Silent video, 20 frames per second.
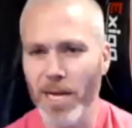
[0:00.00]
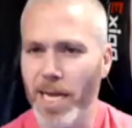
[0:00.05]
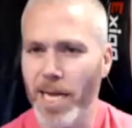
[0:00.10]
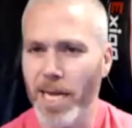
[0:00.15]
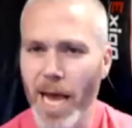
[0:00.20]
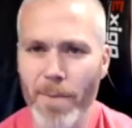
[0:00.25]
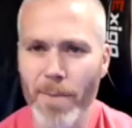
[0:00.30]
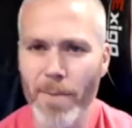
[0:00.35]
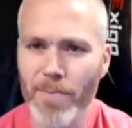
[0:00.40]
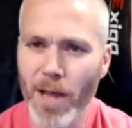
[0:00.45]

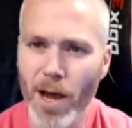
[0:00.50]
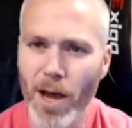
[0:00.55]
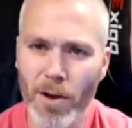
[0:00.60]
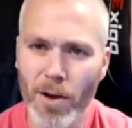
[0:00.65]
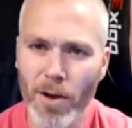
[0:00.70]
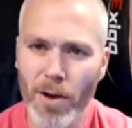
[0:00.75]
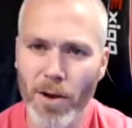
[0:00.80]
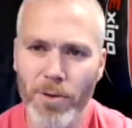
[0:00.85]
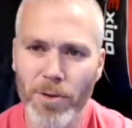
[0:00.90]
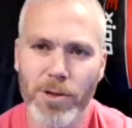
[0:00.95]
camp. No,
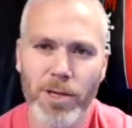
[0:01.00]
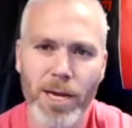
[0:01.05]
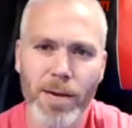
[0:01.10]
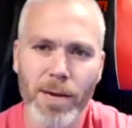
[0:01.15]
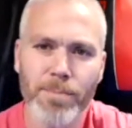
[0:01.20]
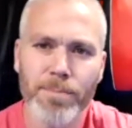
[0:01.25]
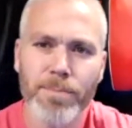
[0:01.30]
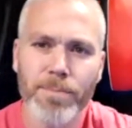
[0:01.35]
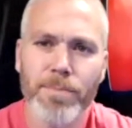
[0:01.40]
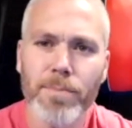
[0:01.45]
there was
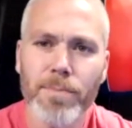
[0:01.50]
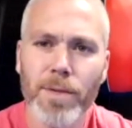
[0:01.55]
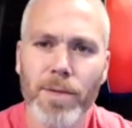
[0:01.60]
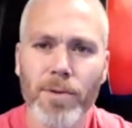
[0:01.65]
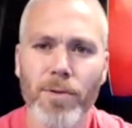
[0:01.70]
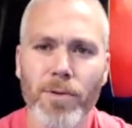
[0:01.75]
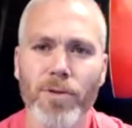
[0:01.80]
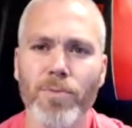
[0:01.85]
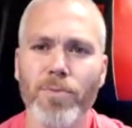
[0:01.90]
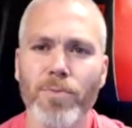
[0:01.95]

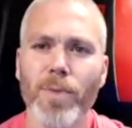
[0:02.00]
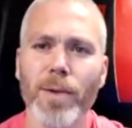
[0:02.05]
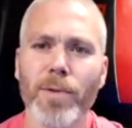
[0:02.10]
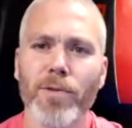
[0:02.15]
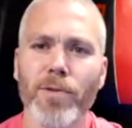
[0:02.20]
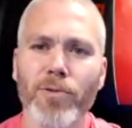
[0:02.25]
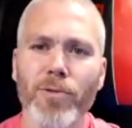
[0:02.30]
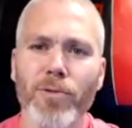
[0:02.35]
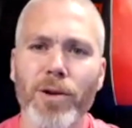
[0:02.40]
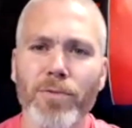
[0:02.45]

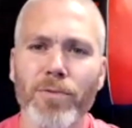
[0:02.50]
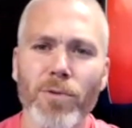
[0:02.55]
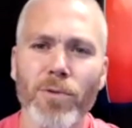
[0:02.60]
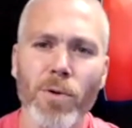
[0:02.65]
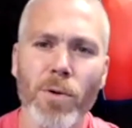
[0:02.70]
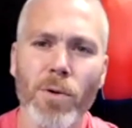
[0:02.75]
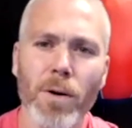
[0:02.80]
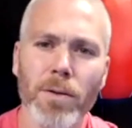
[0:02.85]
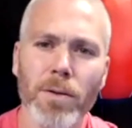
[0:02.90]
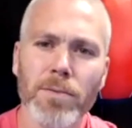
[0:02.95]
maybe 3 or
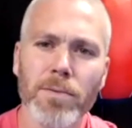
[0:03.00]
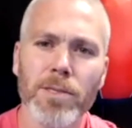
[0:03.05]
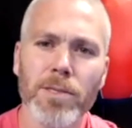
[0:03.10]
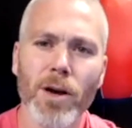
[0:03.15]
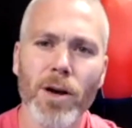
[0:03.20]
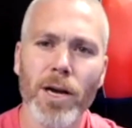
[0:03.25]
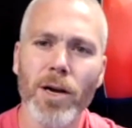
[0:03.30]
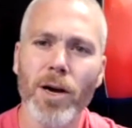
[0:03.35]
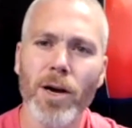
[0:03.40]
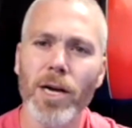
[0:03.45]
4
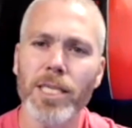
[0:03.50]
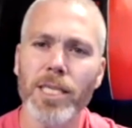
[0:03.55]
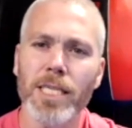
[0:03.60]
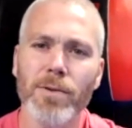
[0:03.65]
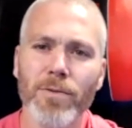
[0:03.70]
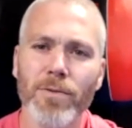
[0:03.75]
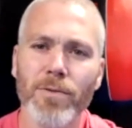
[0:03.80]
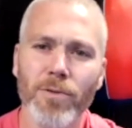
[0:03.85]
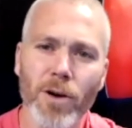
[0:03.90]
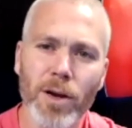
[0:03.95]
Thai guys that
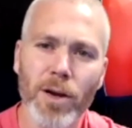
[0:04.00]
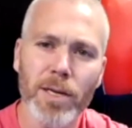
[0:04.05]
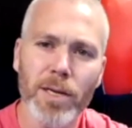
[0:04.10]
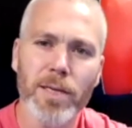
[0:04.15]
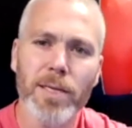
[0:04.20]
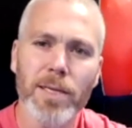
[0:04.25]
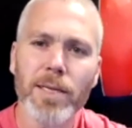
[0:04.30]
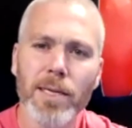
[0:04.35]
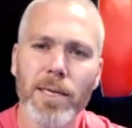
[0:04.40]
were fighting,